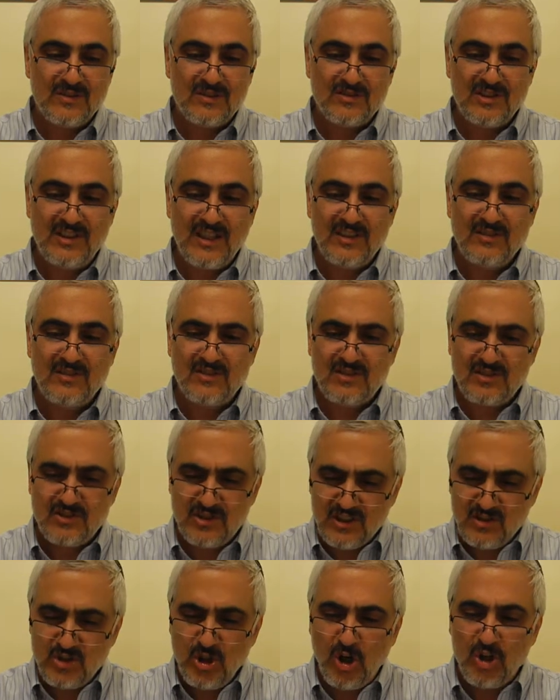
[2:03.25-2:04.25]
she
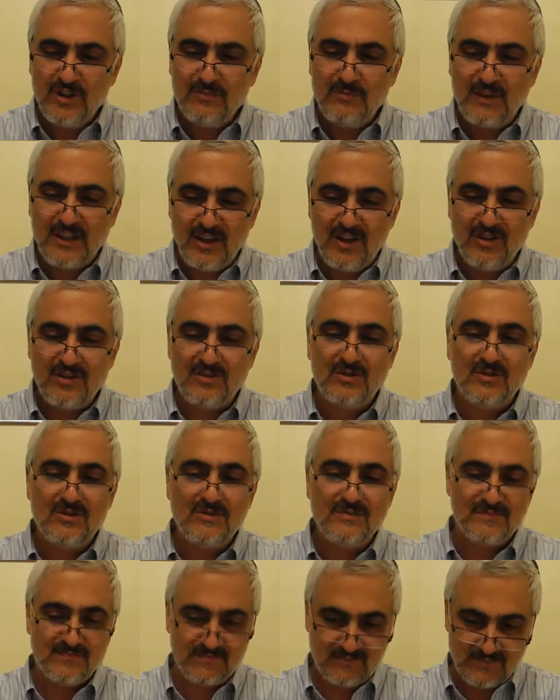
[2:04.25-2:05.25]
told him my
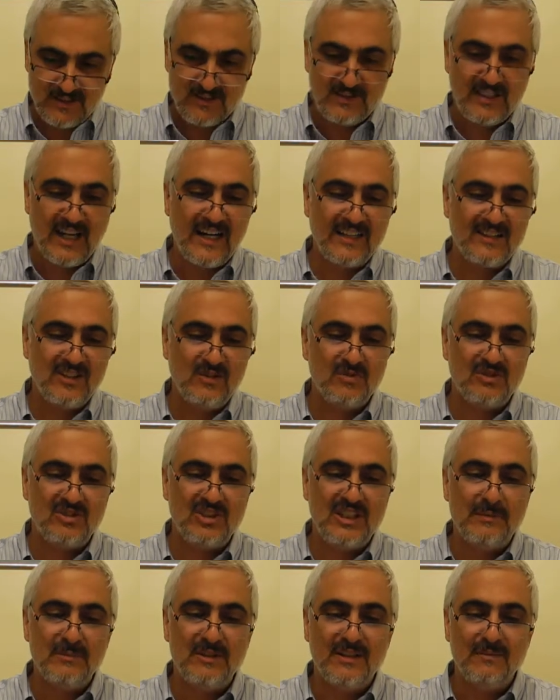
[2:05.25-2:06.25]
uncle, the doctor, would
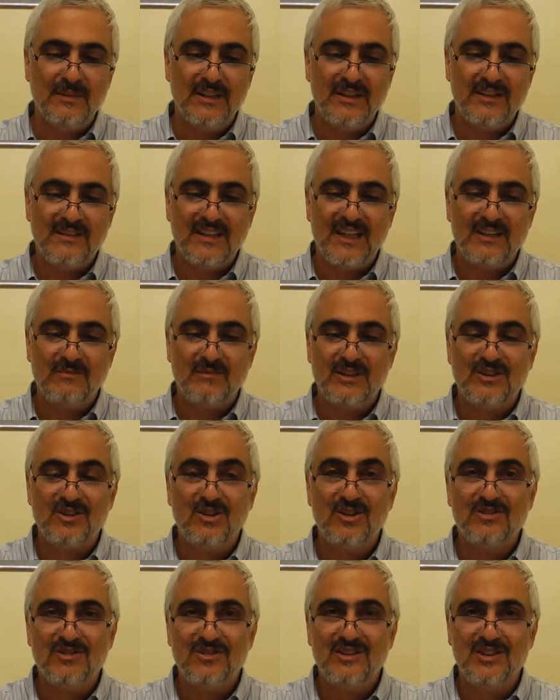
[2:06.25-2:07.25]
see him in a minute and
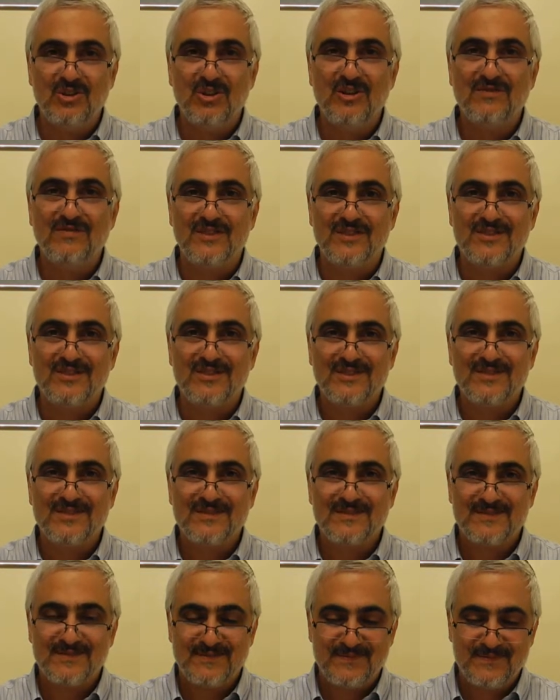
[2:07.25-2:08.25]
return to the office.
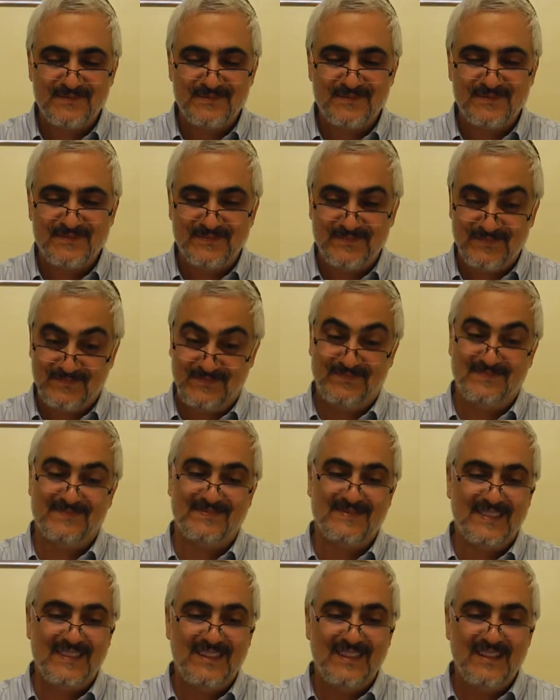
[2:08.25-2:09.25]

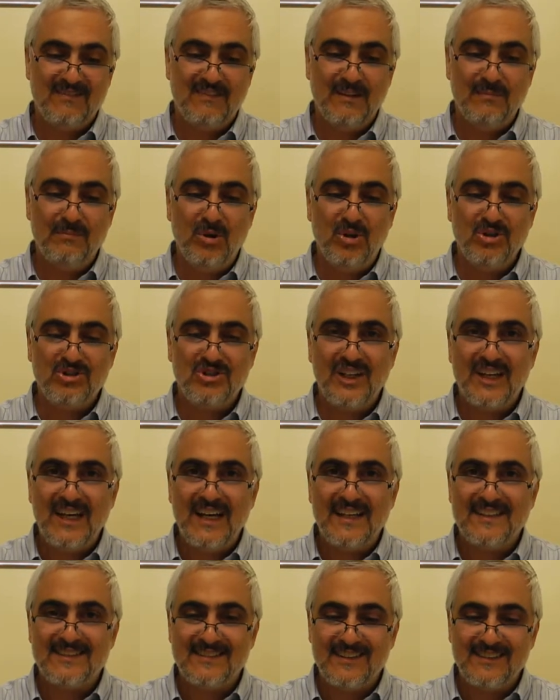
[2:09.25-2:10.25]
Reb Moshe
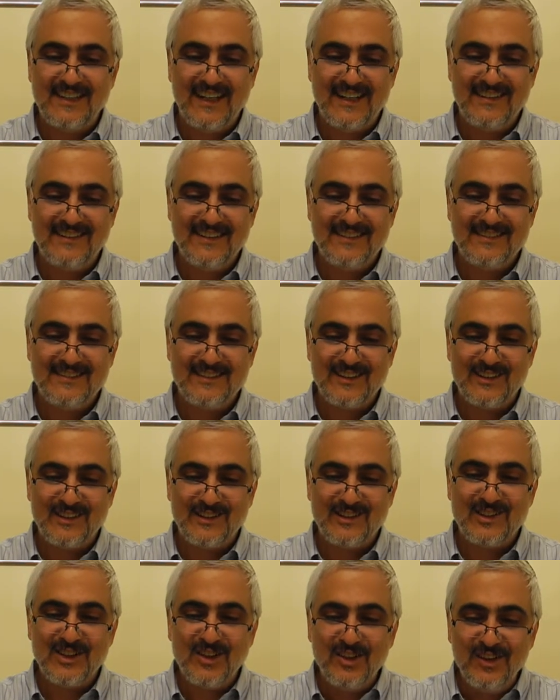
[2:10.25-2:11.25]
and his attendants
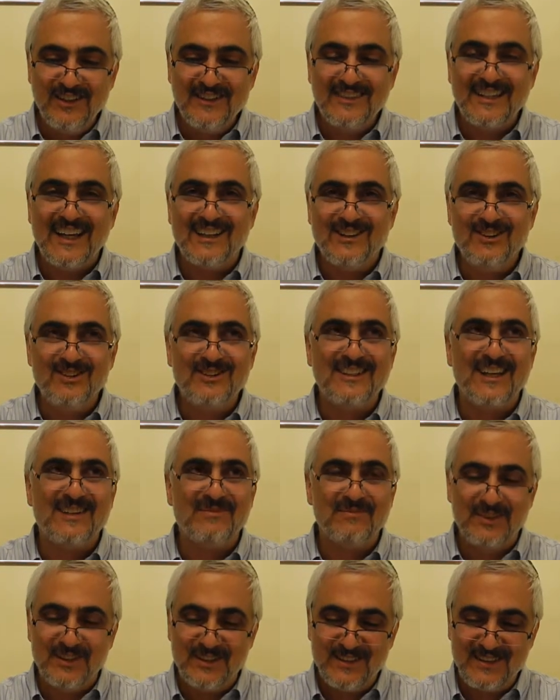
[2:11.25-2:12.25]
turned and looked
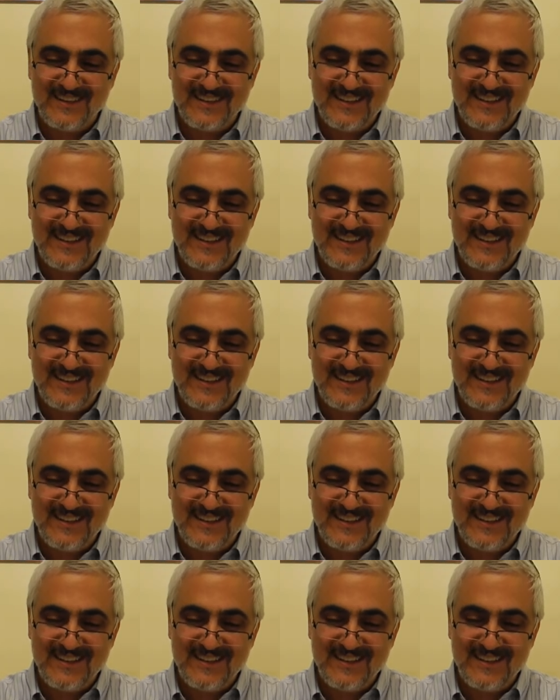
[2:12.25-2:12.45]
at me.